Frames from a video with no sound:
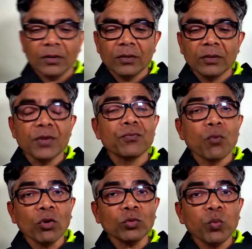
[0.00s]
The
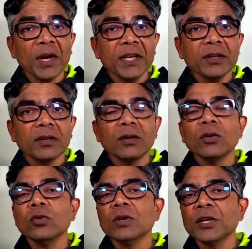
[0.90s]
fourth point, you
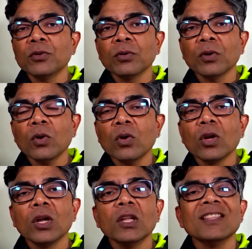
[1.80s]
need to know
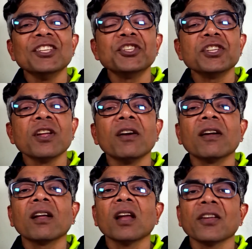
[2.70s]
the shared
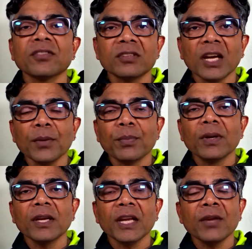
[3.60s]
class type,
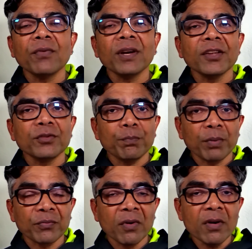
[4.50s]
if it is
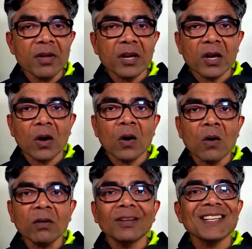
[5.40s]
preferred or
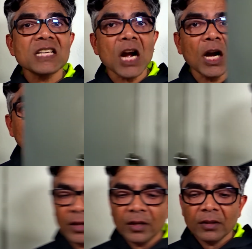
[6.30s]
common.
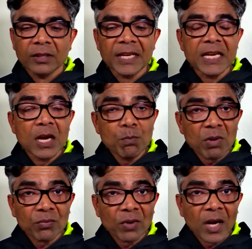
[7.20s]
The number
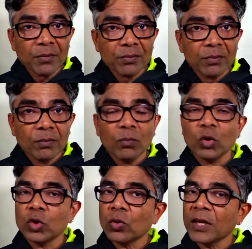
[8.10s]
5,
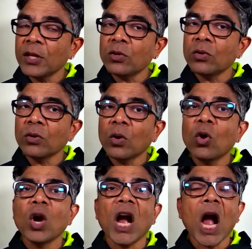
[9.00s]
you need to know
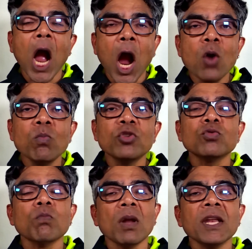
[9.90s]
how much
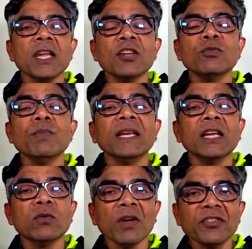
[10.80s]
money is being
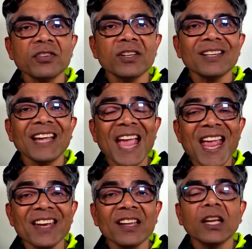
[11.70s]
invested
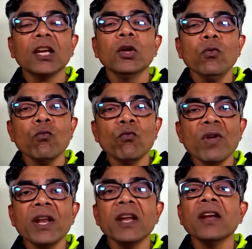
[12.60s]
and where
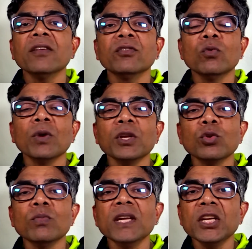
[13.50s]
it is going to
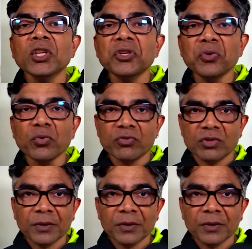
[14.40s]
be used.